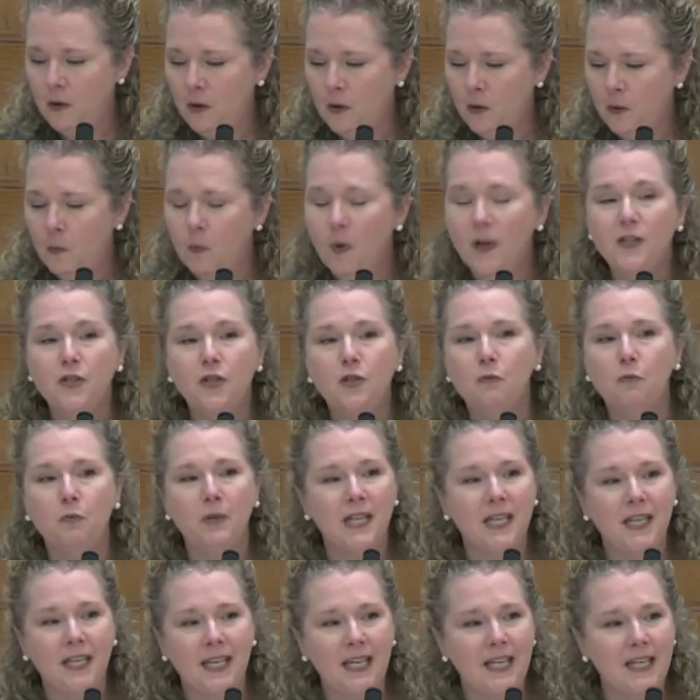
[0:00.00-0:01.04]
What do
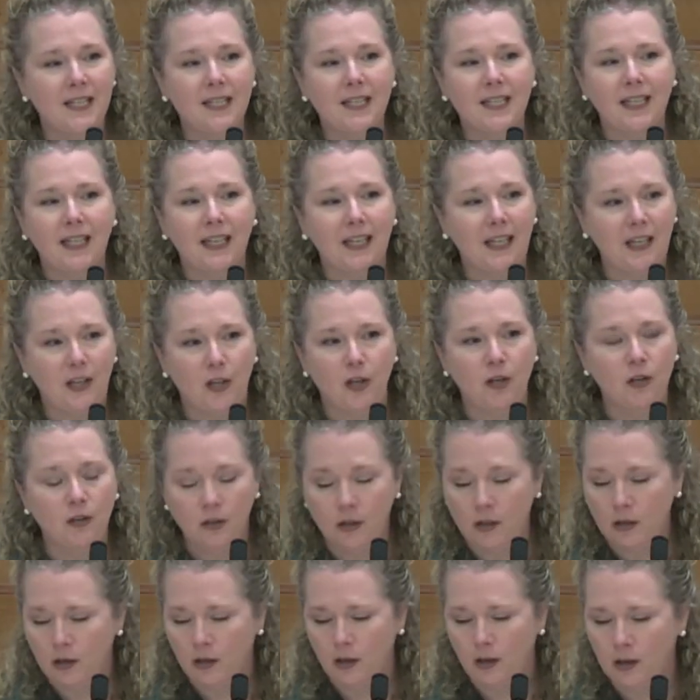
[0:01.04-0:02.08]
we need to
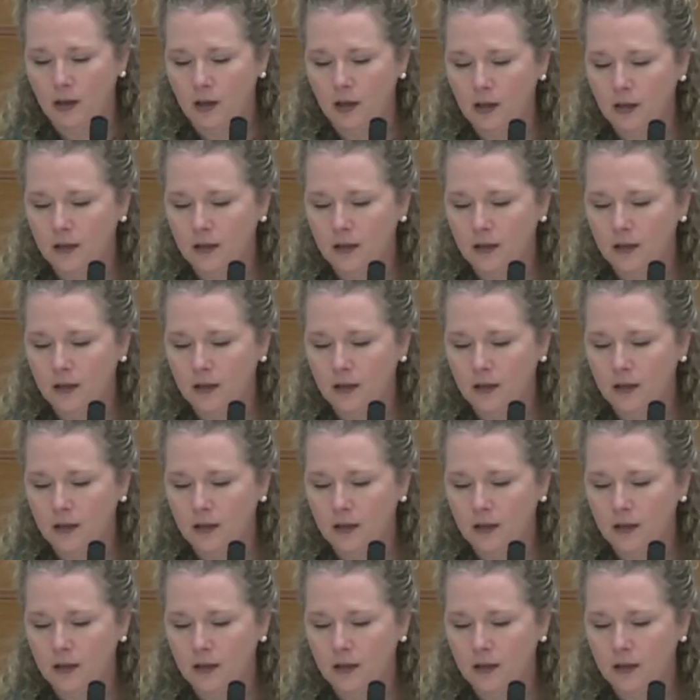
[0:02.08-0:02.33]
hear?